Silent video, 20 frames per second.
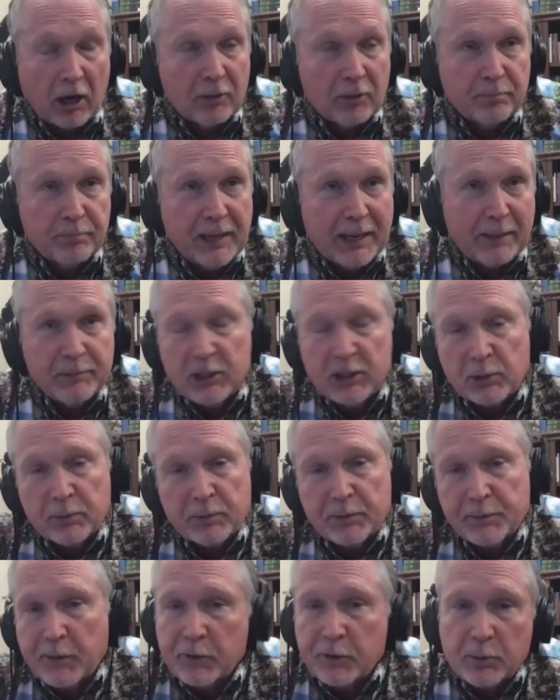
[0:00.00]
baptism
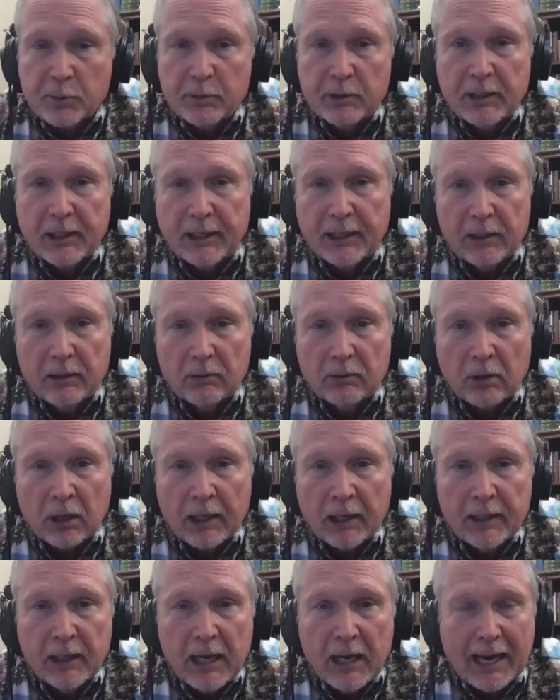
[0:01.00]
is supposed to be,
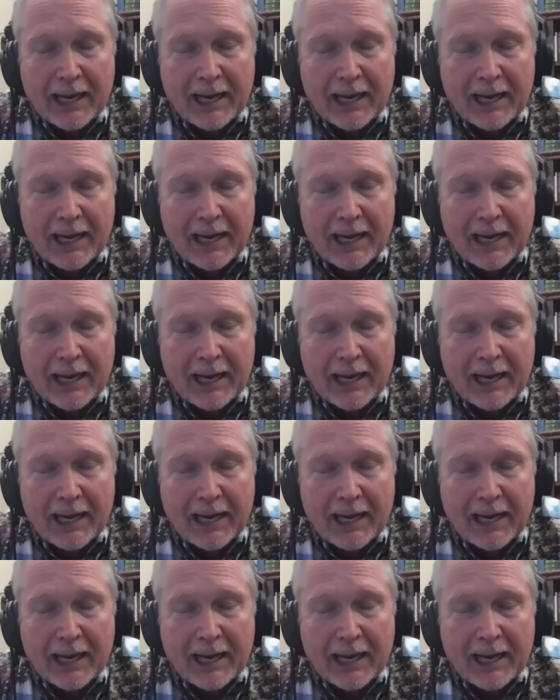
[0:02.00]
right?